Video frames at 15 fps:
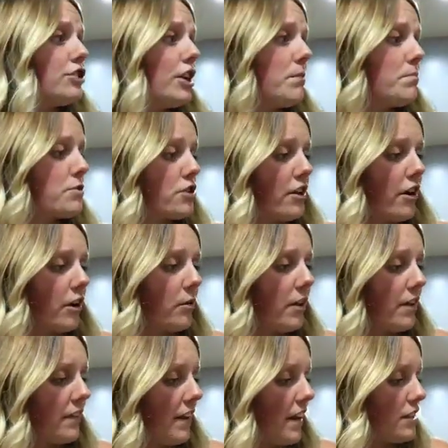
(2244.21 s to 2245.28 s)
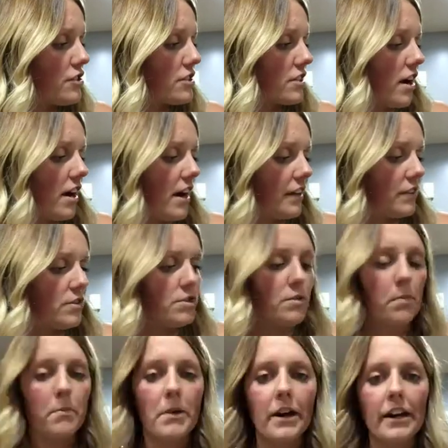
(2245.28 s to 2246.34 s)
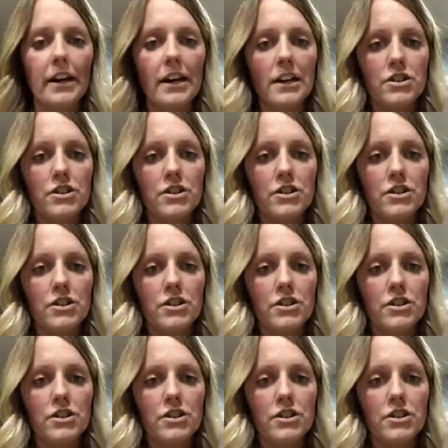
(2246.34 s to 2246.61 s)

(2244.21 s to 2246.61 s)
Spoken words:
cheap generic one that I just got at the supermarket.